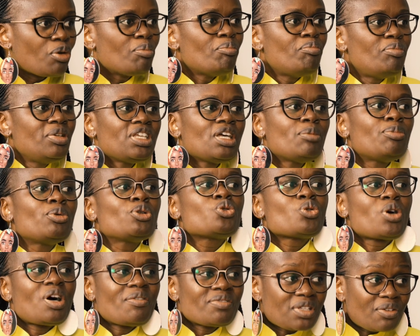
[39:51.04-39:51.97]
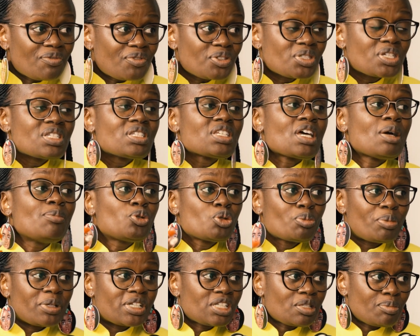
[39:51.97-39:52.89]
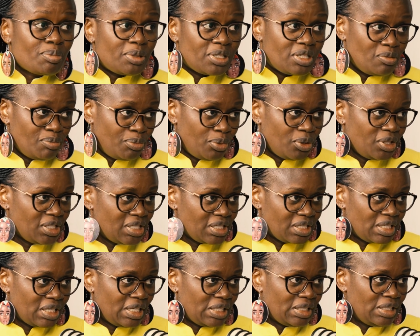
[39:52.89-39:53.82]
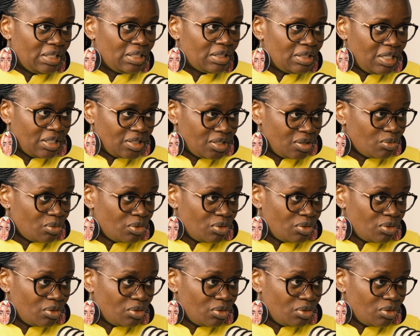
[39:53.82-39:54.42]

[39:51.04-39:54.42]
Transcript: from being able to have sufficient time to participate in politics. And I think that's,